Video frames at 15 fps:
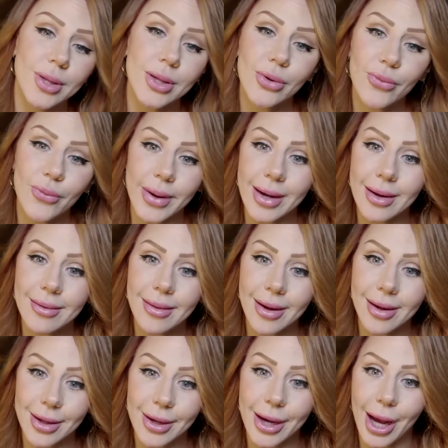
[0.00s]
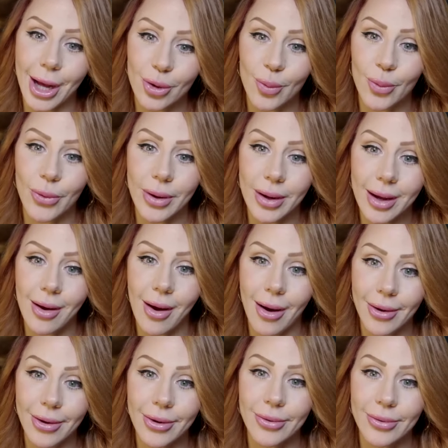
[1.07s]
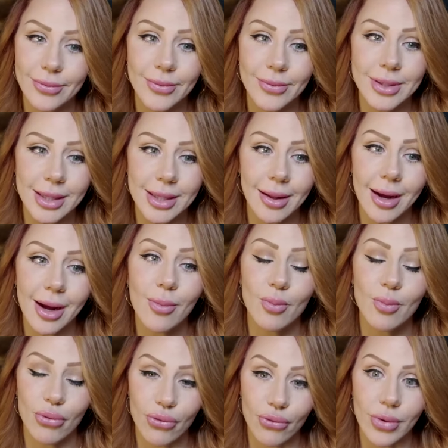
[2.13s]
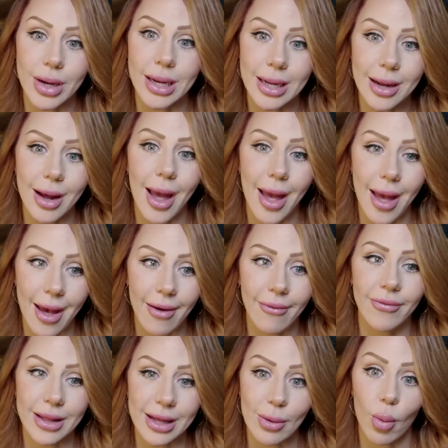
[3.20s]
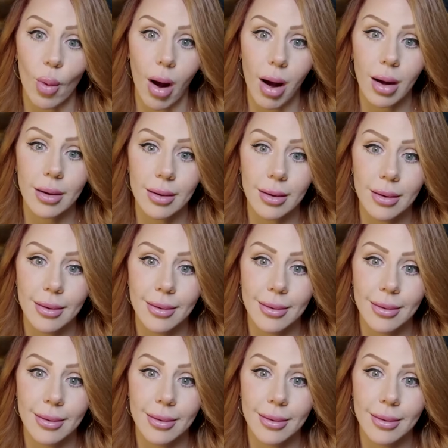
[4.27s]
Was the ring, like the engagement ring he got you, was it like a pretty hefty rock?